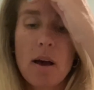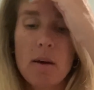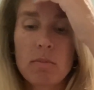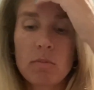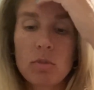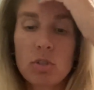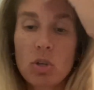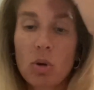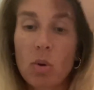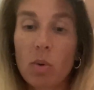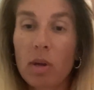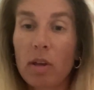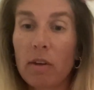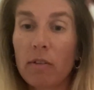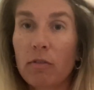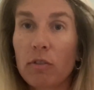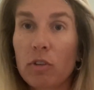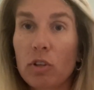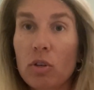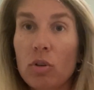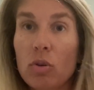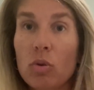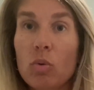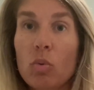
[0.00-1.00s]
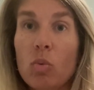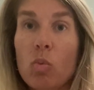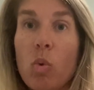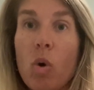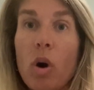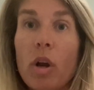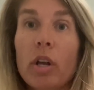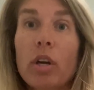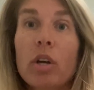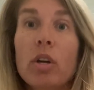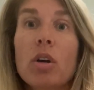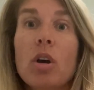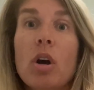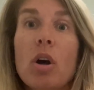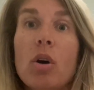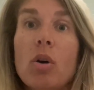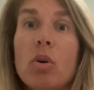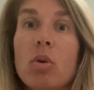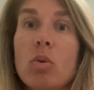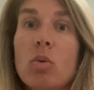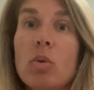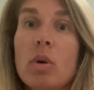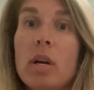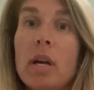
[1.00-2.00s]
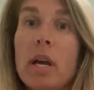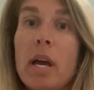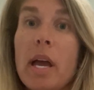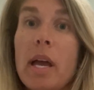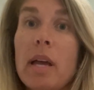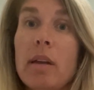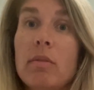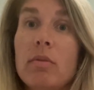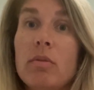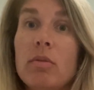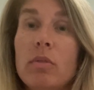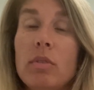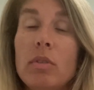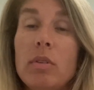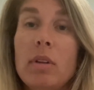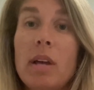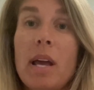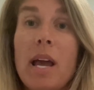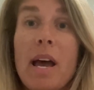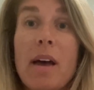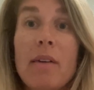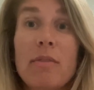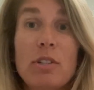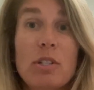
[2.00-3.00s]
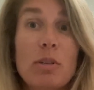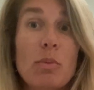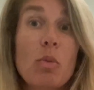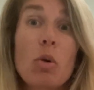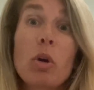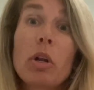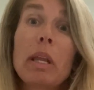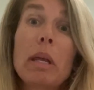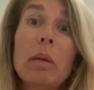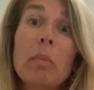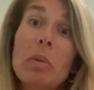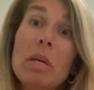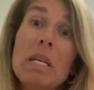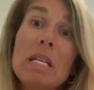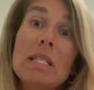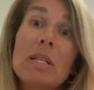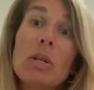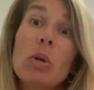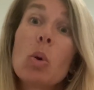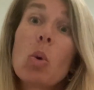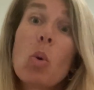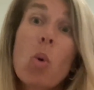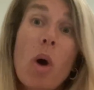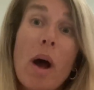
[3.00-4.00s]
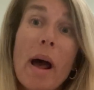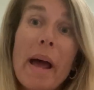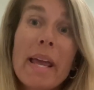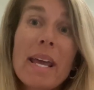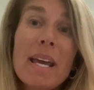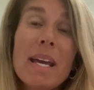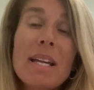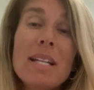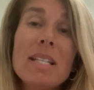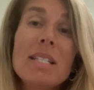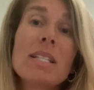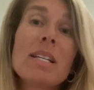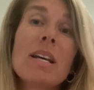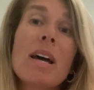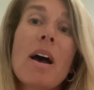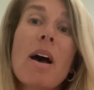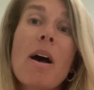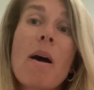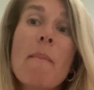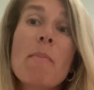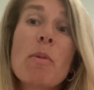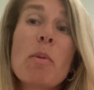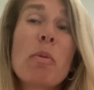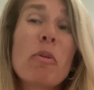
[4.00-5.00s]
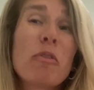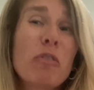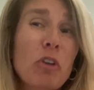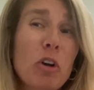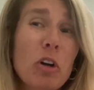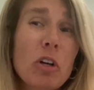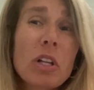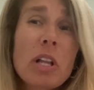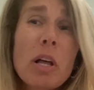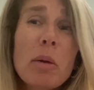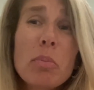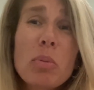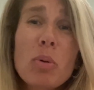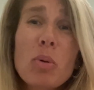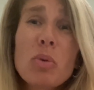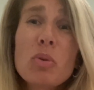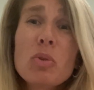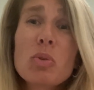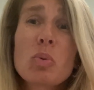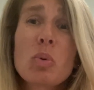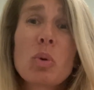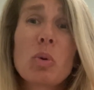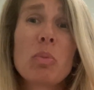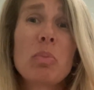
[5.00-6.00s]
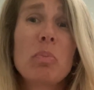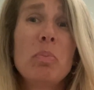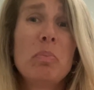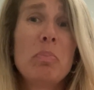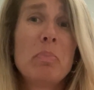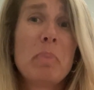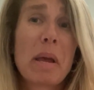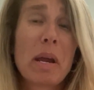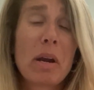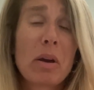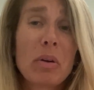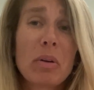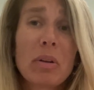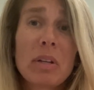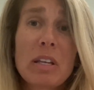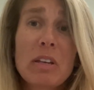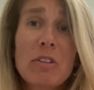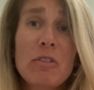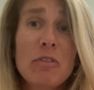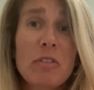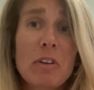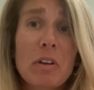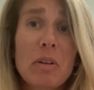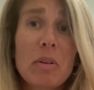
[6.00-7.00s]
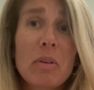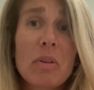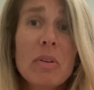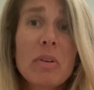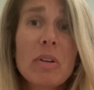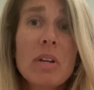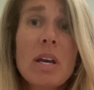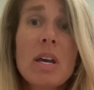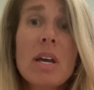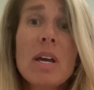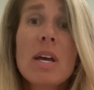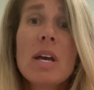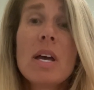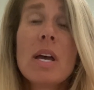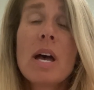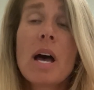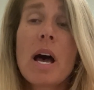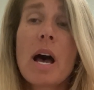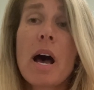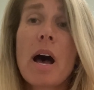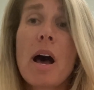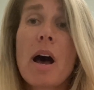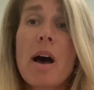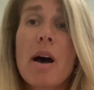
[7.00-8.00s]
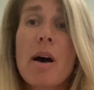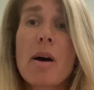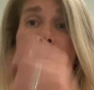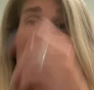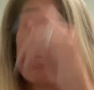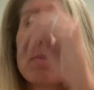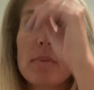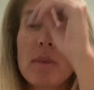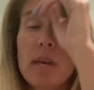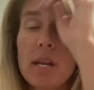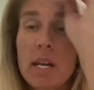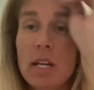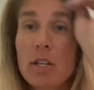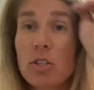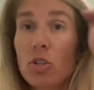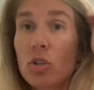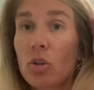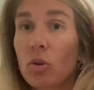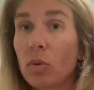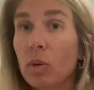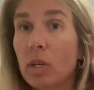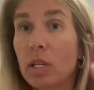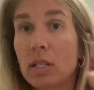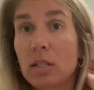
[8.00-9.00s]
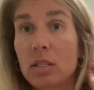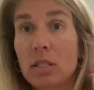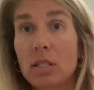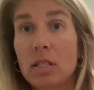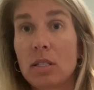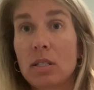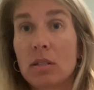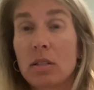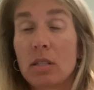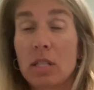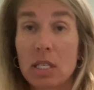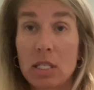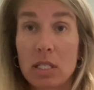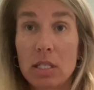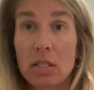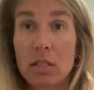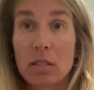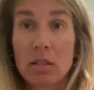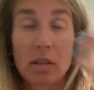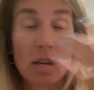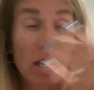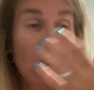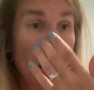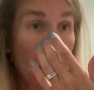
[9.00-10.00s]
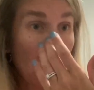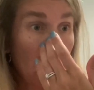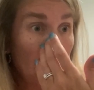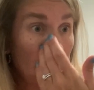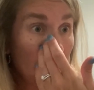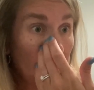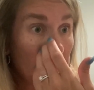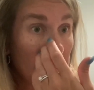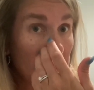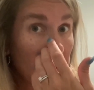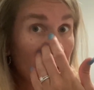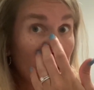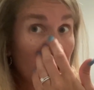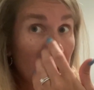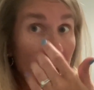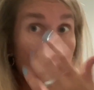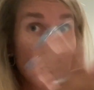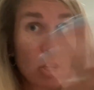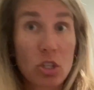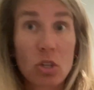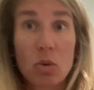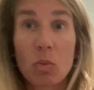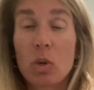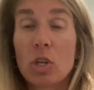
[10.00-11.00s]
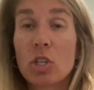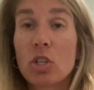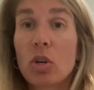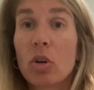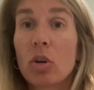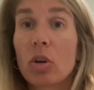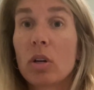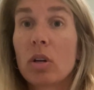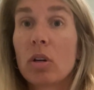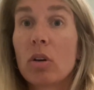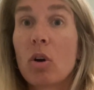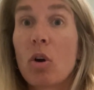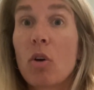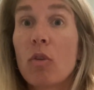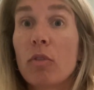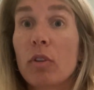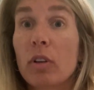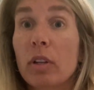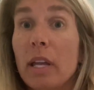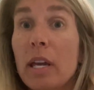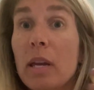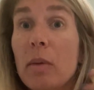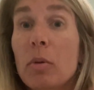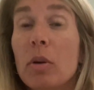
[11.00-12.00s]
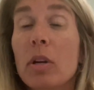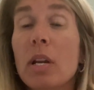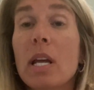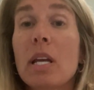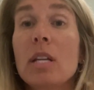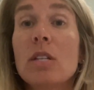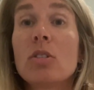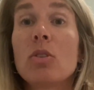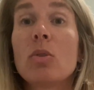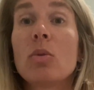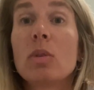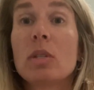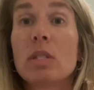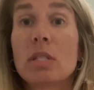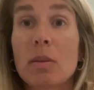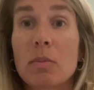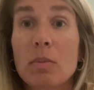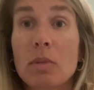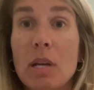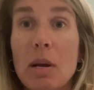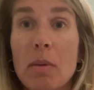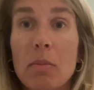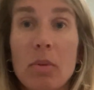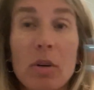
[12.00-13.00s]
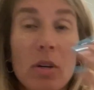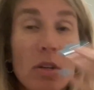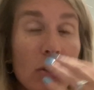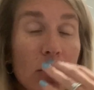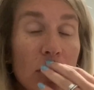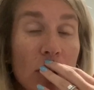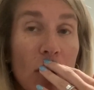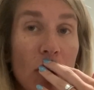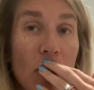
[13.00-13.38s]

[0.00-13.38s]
So if you want to go and have some more like peace and quiet, the preferred club pools were barely filled. And as you know, it's this, vacation we took over Labor Day. So in September,